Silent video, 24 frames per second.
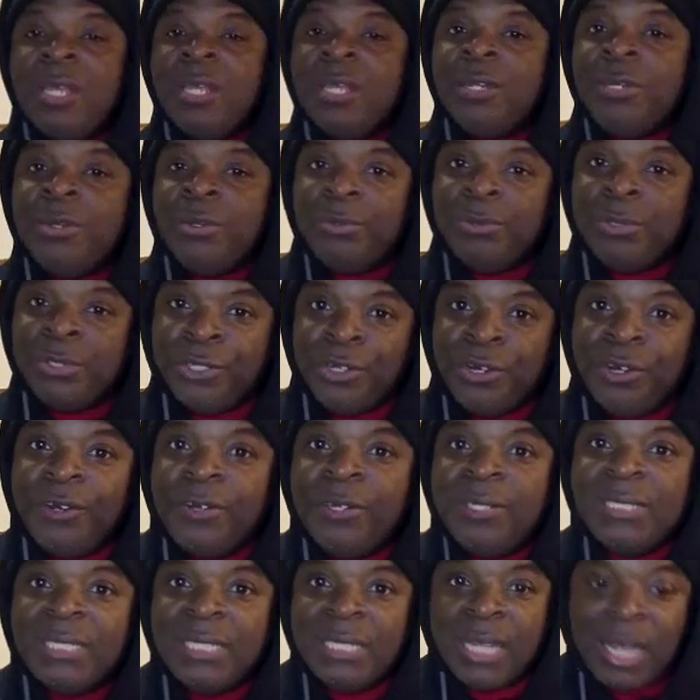New
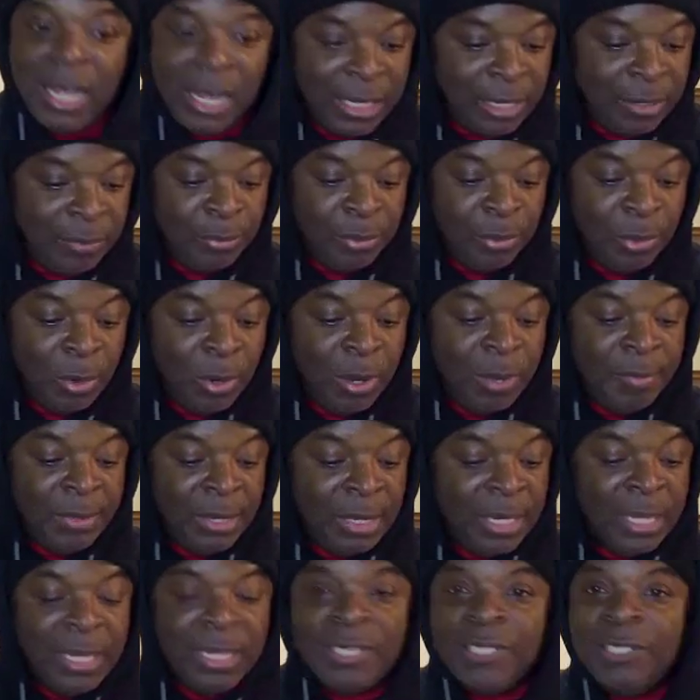Jersey
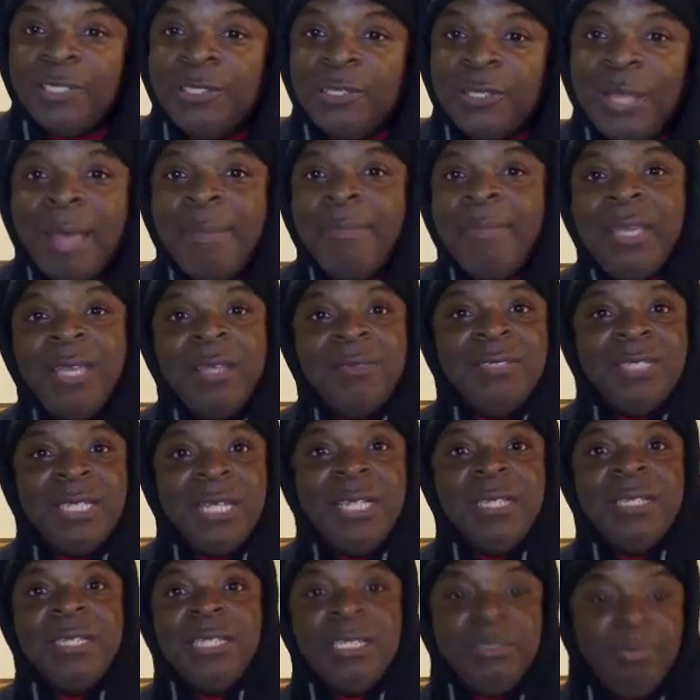unemployment is, I may have
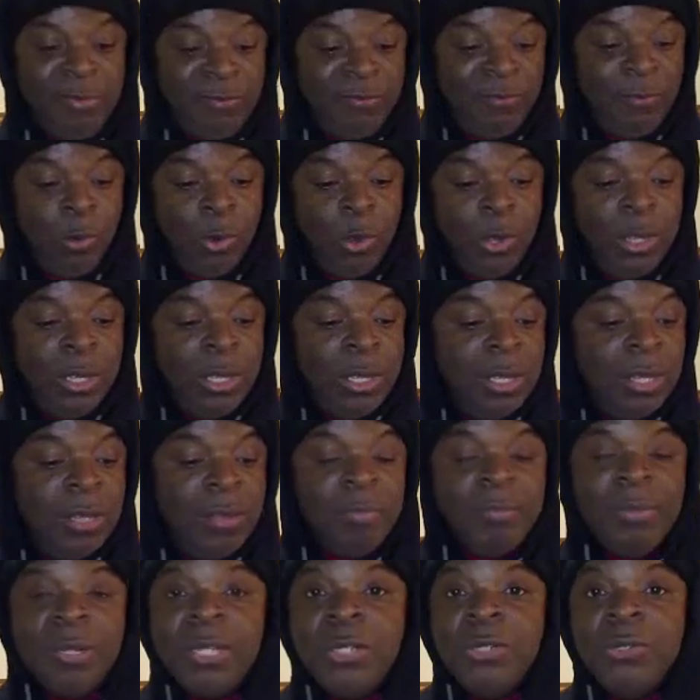said this before,
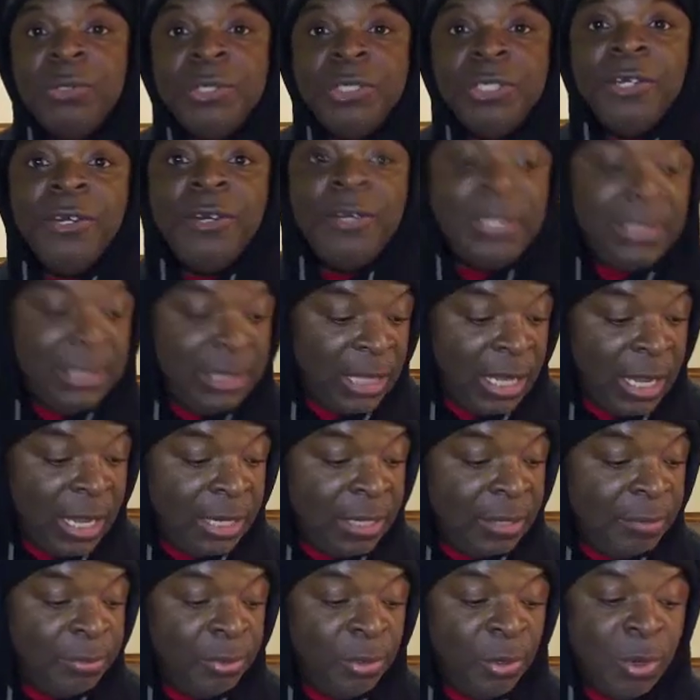but New Jersey
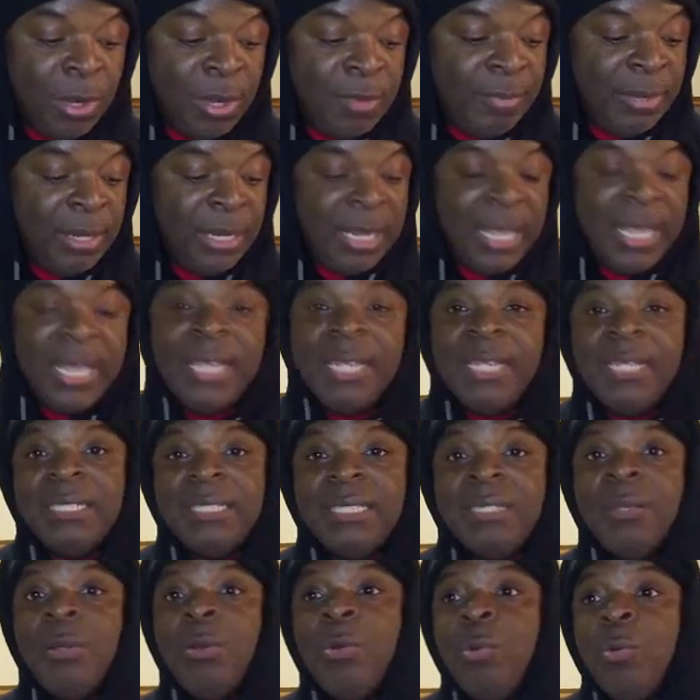unemployment
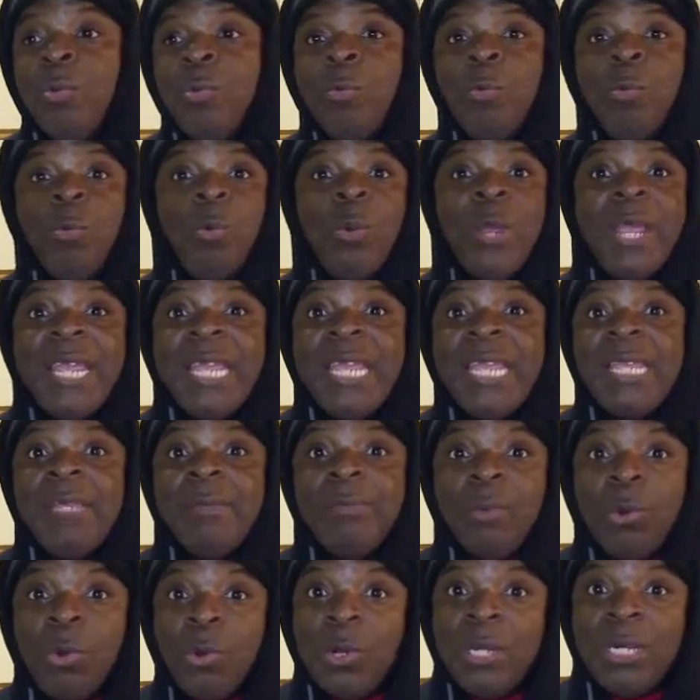is way
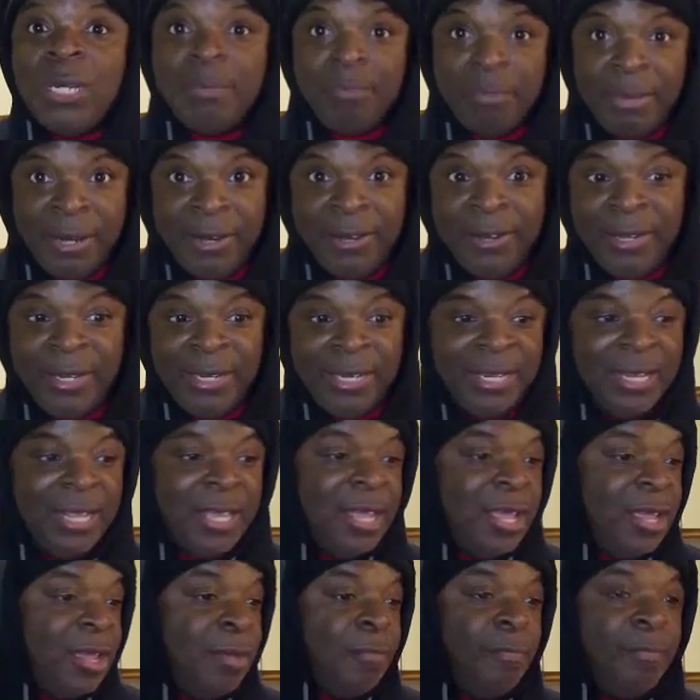more than Maryland.
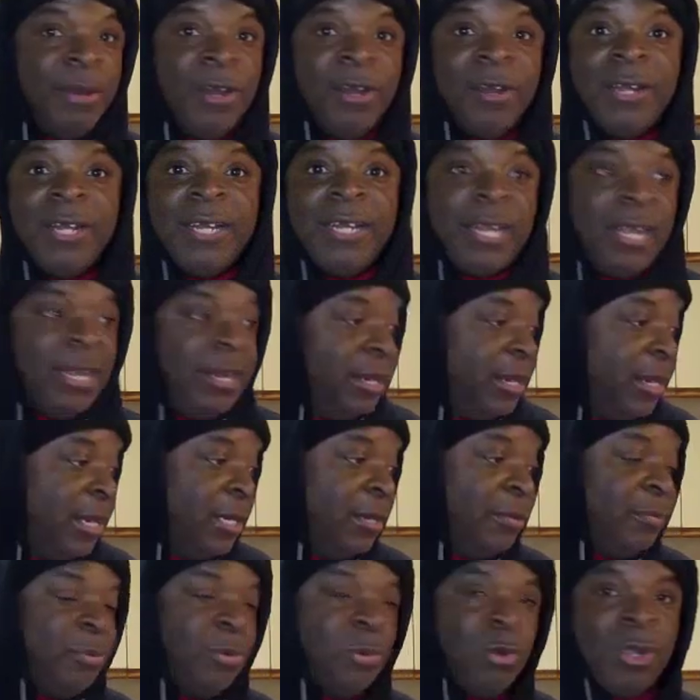Maryland
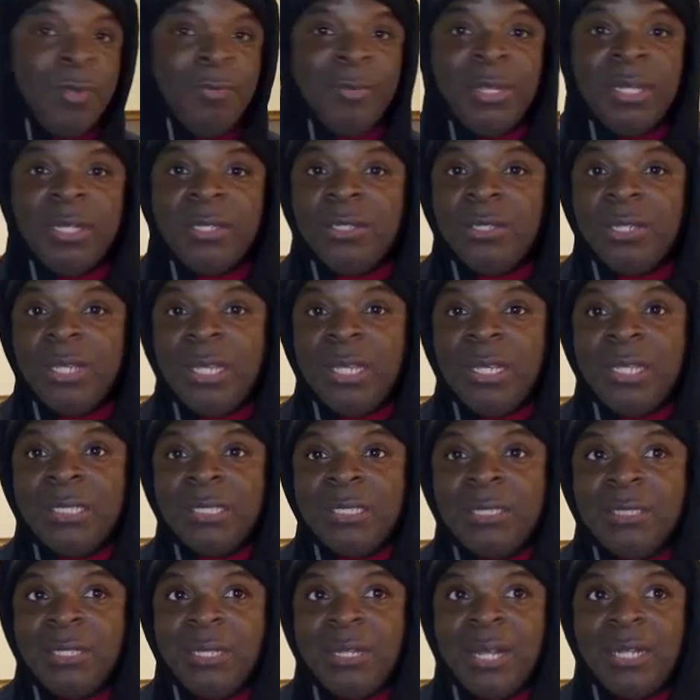unemployment
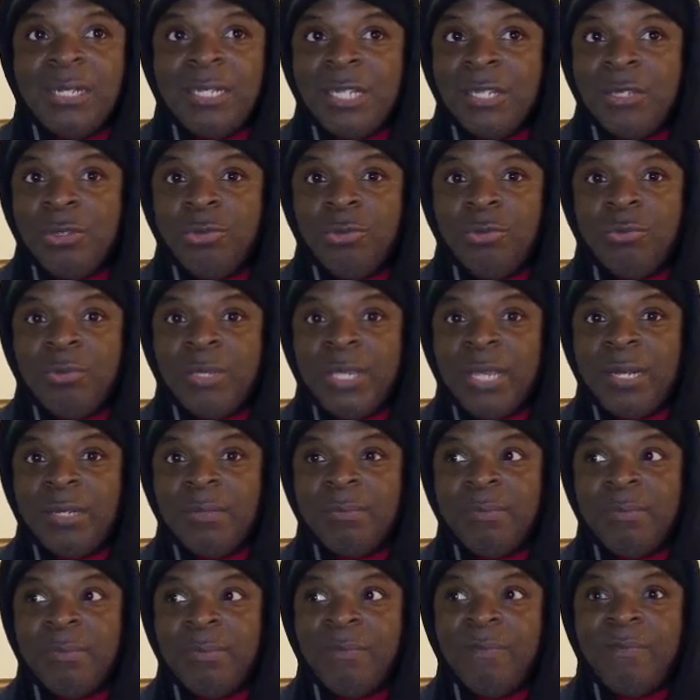is, I think you get
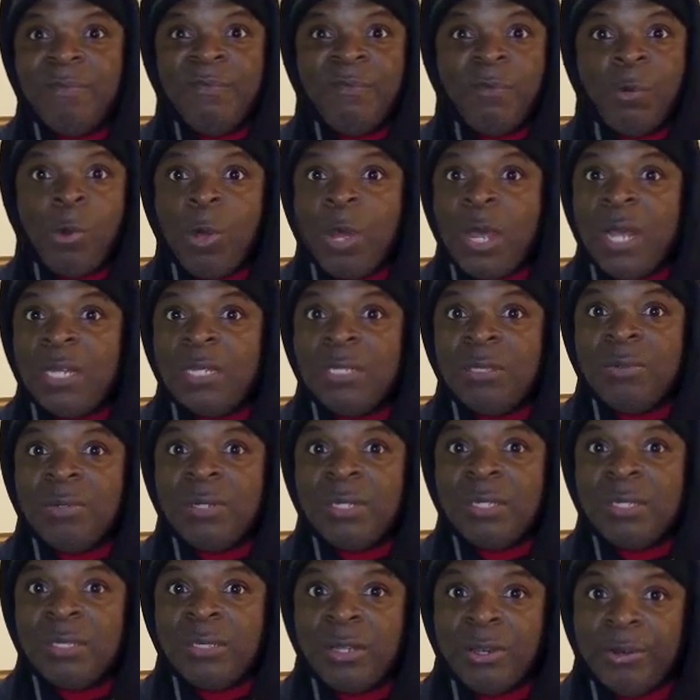four
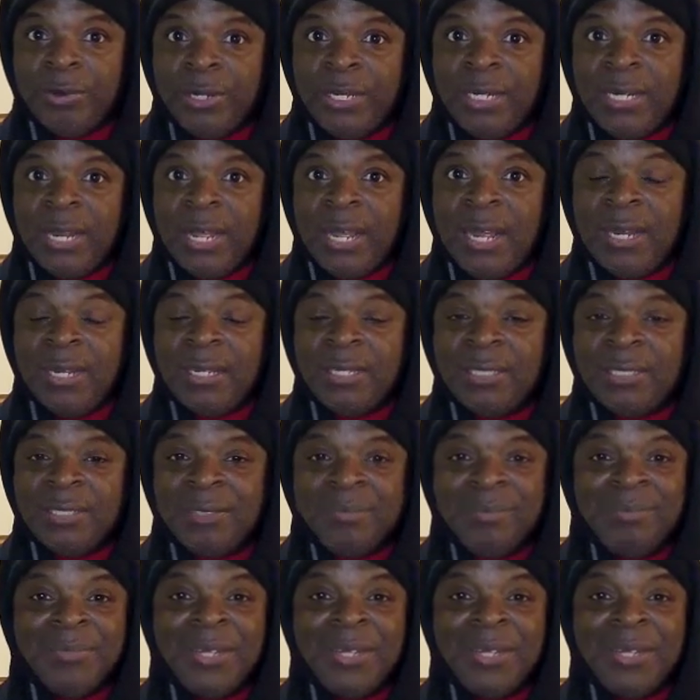hundred thirty dollars.